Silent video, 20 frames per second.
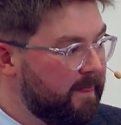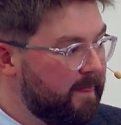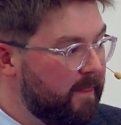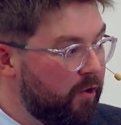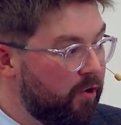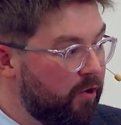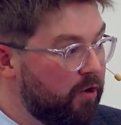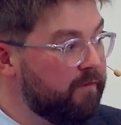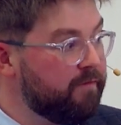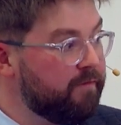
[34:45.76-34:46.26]

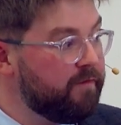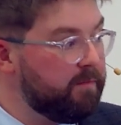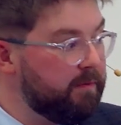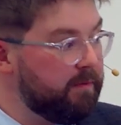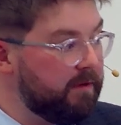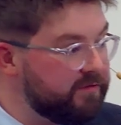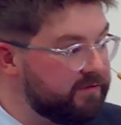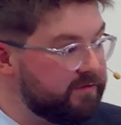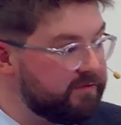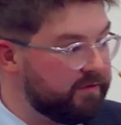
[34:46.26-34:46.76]
All of the
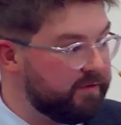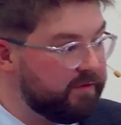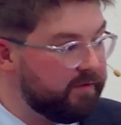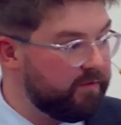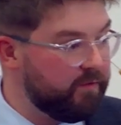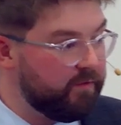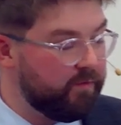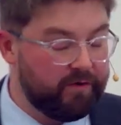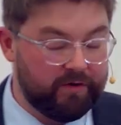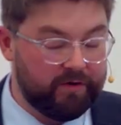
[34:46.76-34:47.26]
bluster of
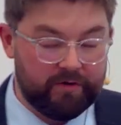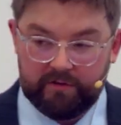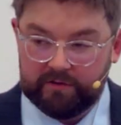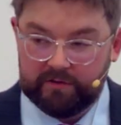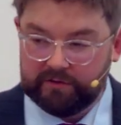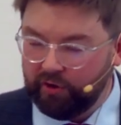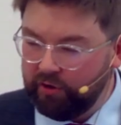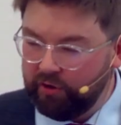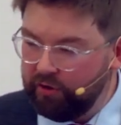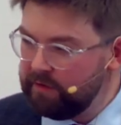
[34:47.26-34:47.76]
the world,
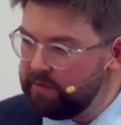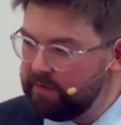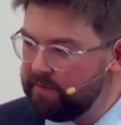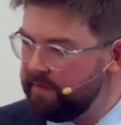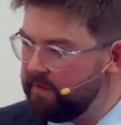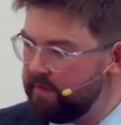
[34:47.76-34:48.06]
all of